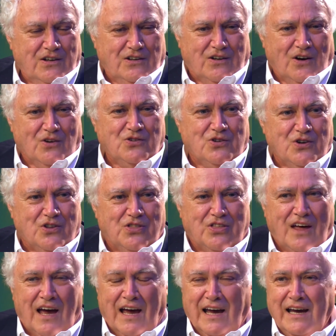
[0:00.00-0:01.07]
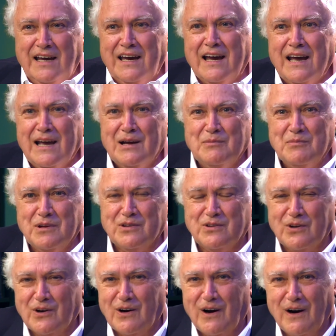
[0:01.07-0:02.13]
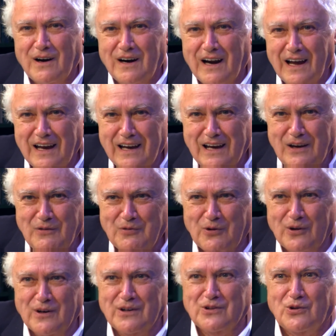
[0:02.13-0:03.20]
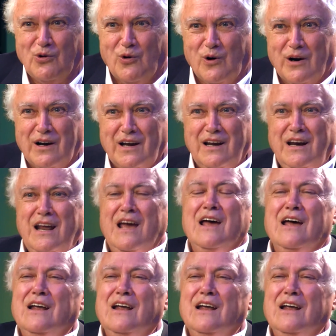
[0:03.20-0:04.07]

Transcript: You Don't you thank Mr. Carnegie for his organ?